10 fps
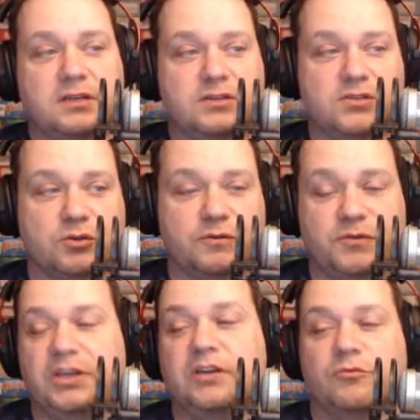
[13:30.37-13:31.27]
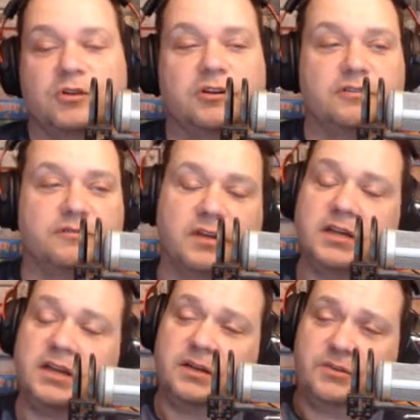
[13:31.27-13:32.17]
So if you get rid of
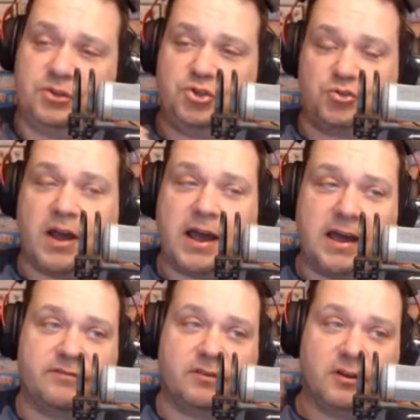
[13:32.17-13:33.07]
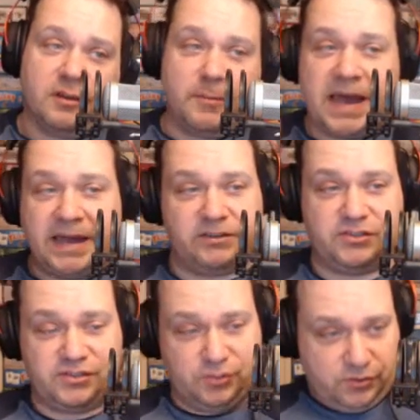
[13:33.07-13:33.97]
the drive and all the baggage
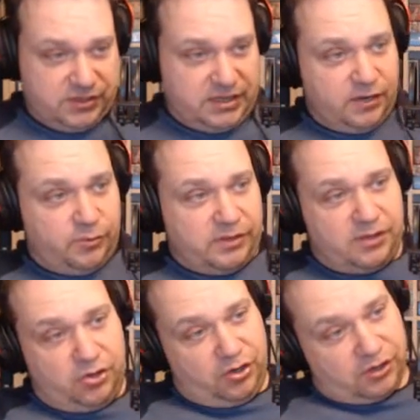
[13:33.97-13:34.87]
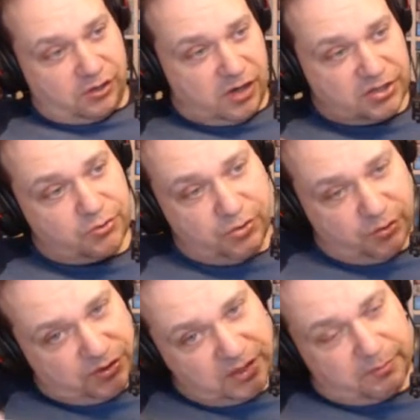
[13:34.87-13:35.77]
associated with it, you can cost
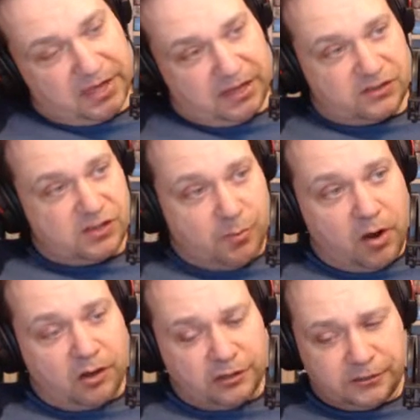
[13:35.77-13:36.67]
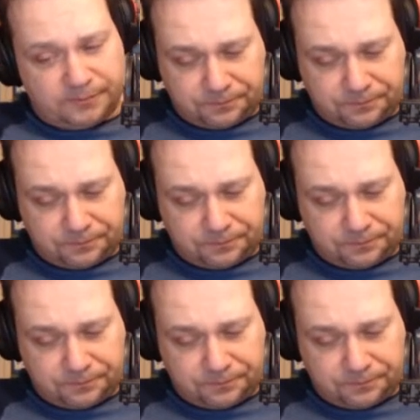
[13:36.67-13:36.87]
reduce it, make it smaller,